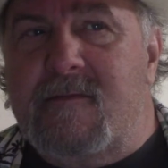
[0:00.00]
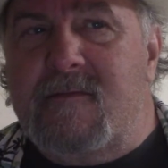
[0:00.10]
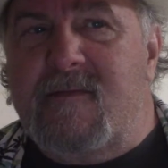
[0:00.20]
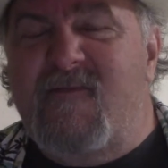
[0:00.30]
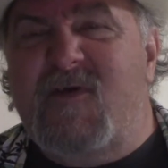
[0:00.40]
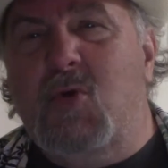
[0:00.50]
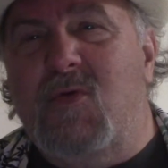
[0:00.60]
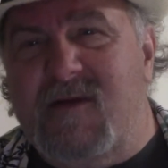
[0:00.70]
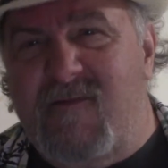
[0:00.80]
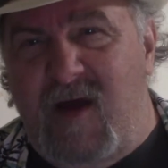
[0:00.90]

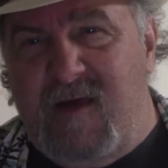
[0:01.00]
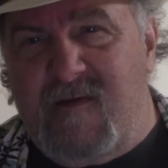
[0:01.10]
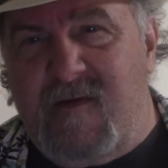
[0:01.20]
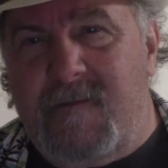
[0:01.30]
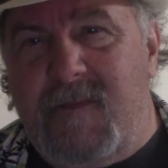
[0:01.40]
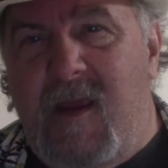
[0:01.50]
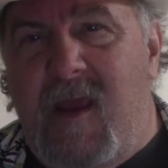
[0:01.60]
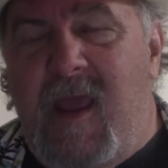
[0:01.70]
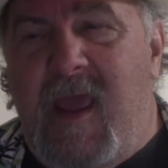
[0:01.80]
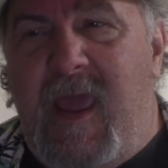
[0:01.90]
visual device.
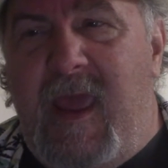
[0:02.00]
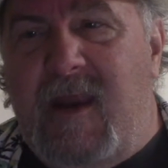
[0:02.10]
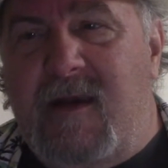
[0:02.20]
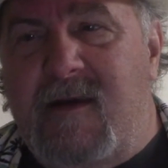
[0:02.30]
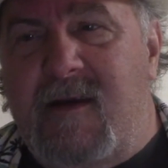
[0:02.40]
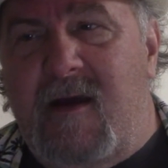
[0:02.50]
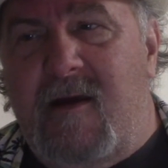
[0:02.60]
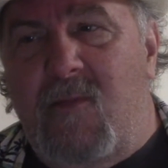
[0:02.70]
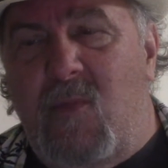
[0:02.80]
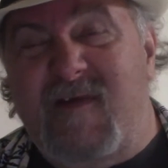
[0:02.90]
And
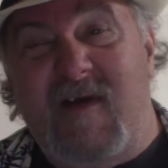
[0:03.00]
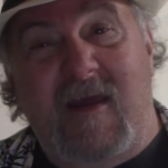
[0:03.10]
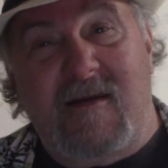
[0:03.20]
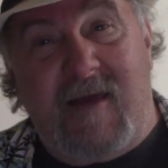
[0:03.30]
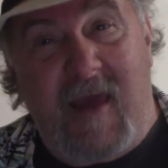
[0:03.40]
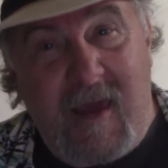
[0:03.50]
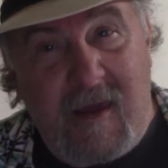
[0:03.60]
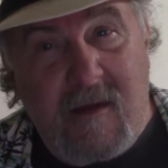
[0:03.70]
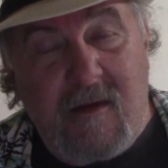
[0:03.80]
once again, Kay